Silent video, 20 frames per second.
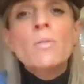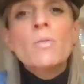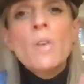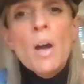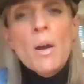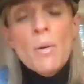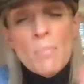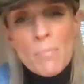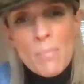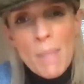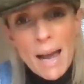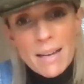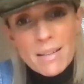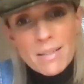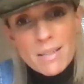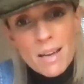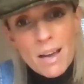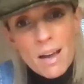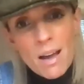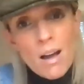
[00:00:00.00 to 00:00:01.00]
no
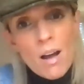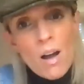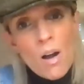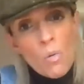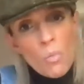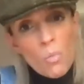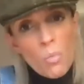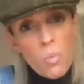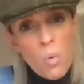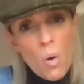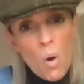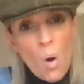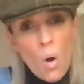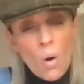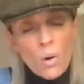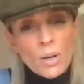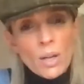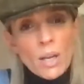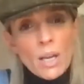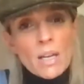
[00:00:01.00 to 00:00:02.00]
matter
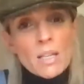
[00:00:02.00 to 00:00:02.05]
what.